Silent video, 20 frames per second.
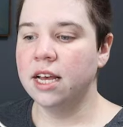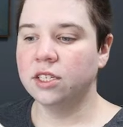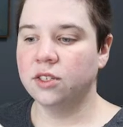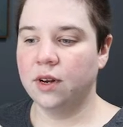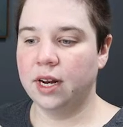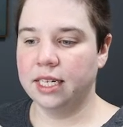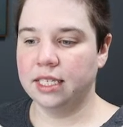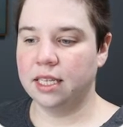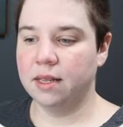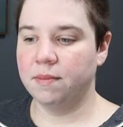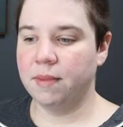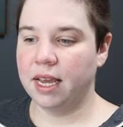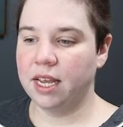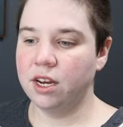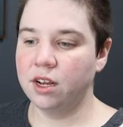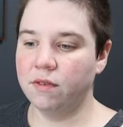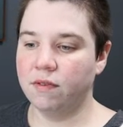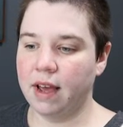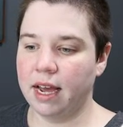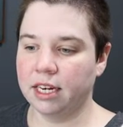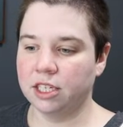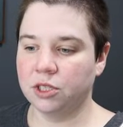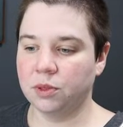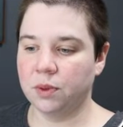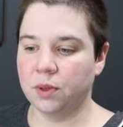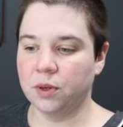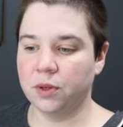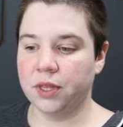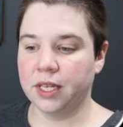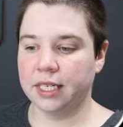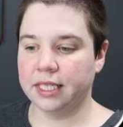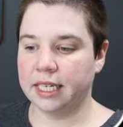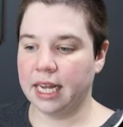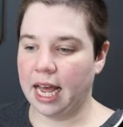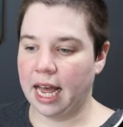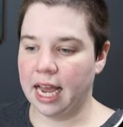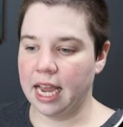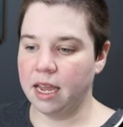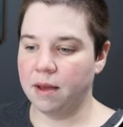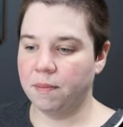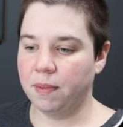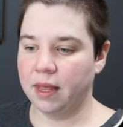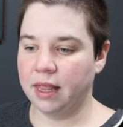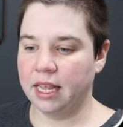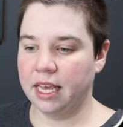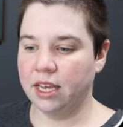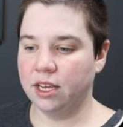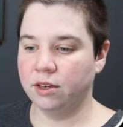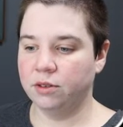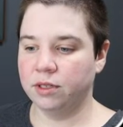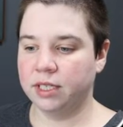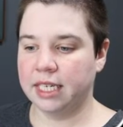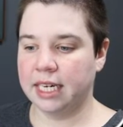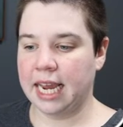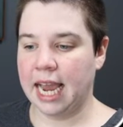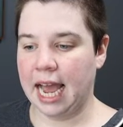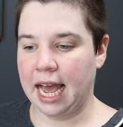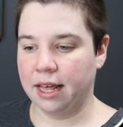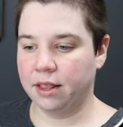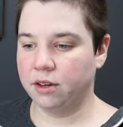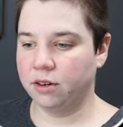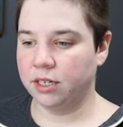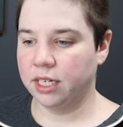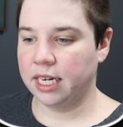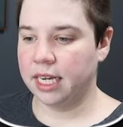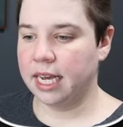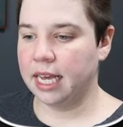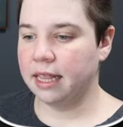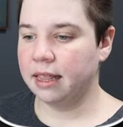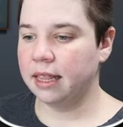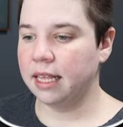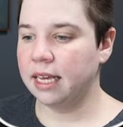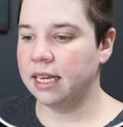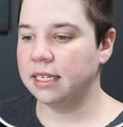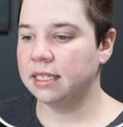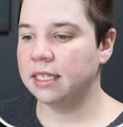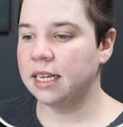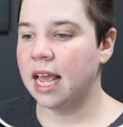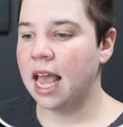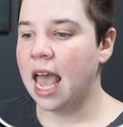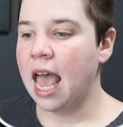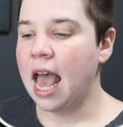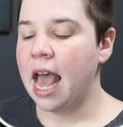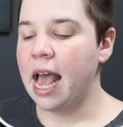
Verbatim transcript: So it has the manufacturer, the type, and they used gather to get this,